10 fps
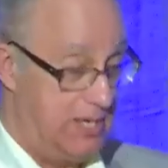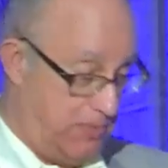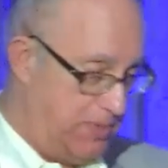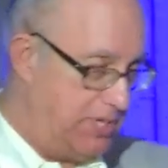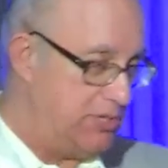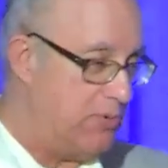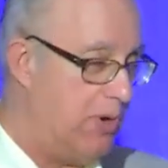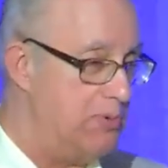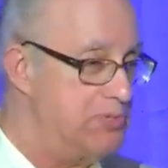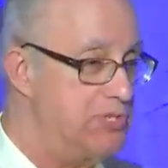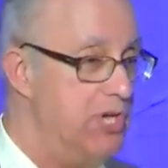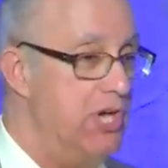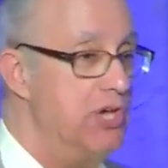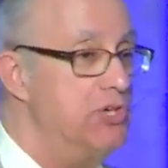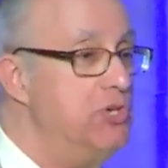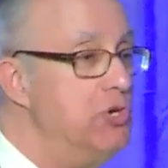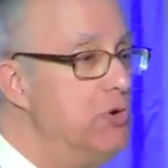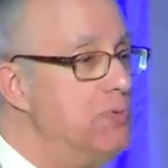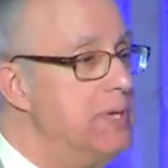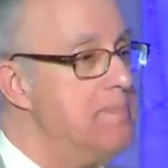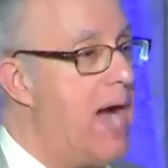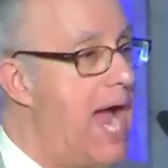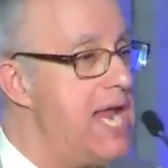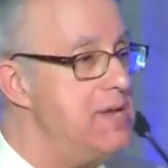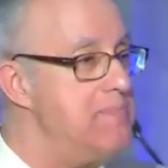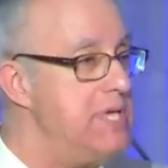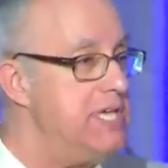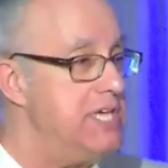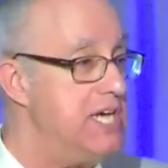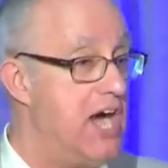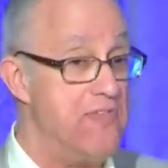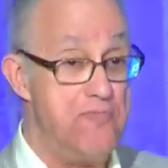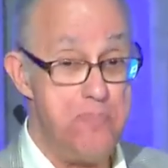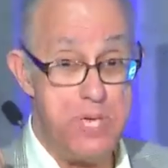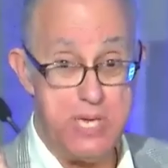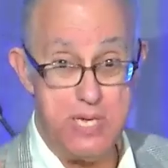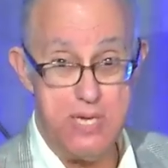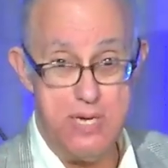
within quotes, you remind me of me,